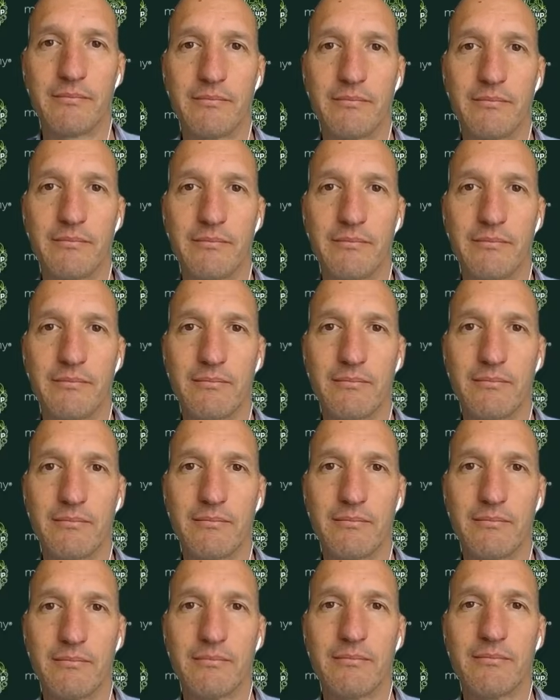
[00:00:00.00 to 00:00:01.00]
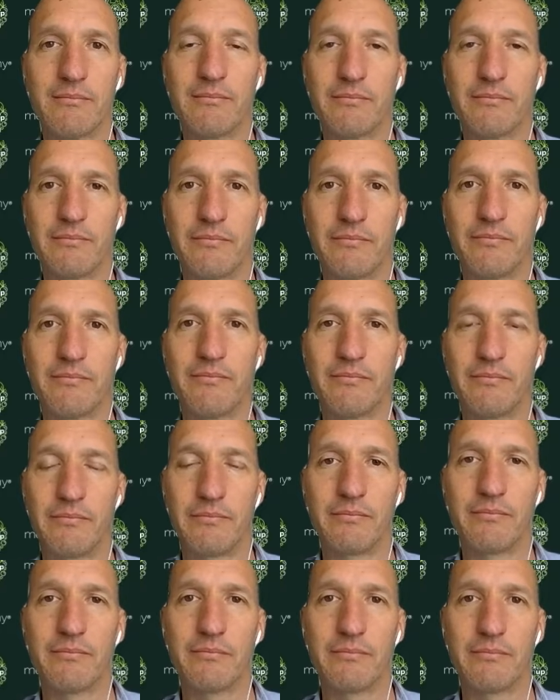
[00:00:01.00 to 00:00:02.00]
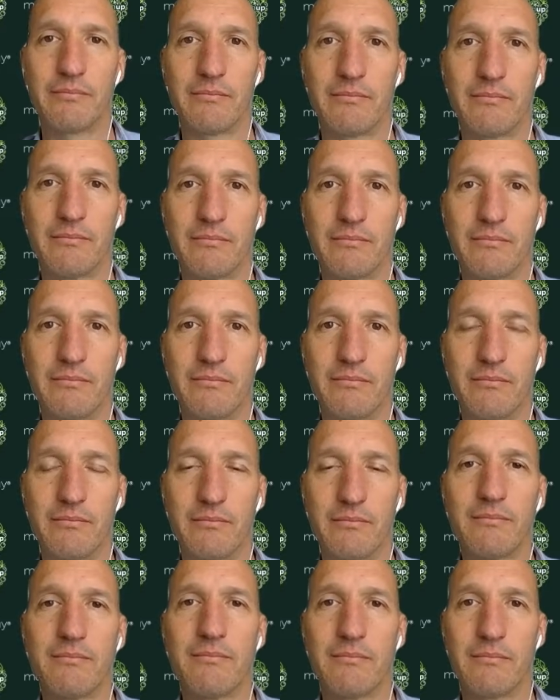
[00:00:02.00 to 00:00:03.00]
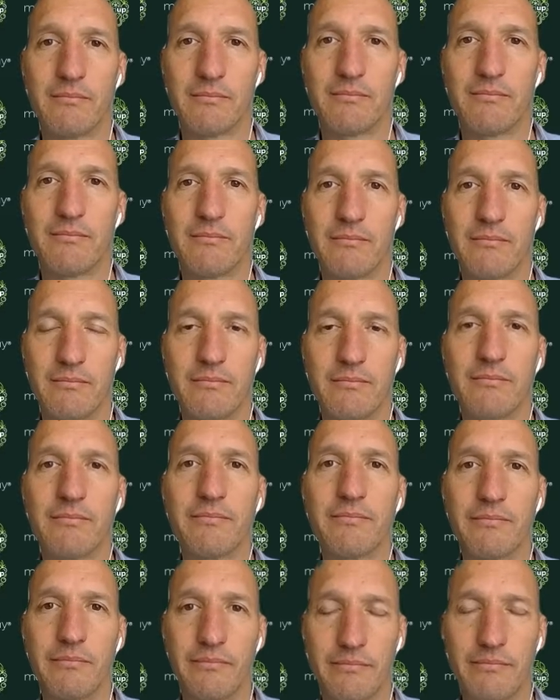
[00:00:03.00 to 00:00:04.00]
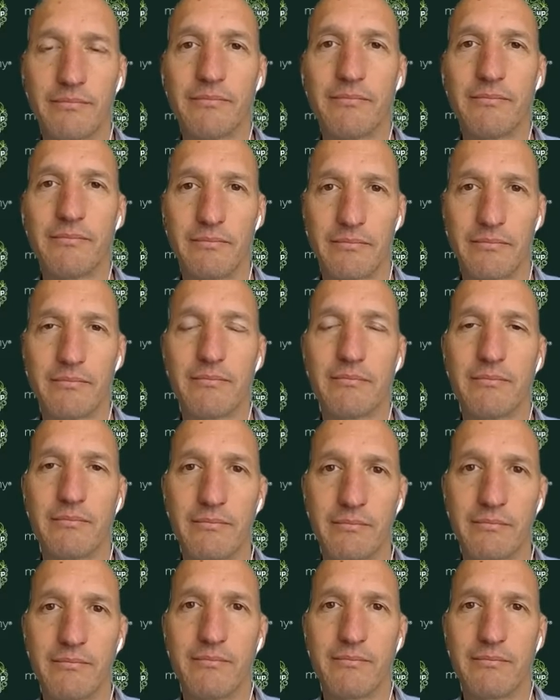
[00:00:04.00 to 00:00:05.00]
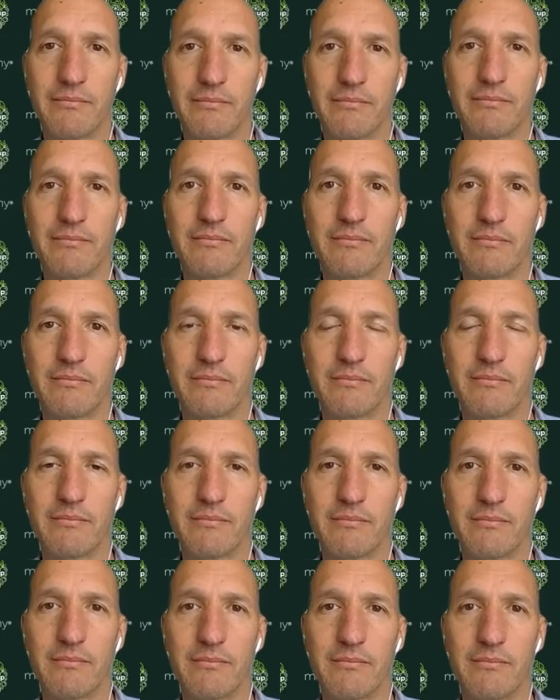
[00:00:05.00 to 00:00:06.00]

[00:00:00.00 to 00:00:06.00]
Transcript: (silent)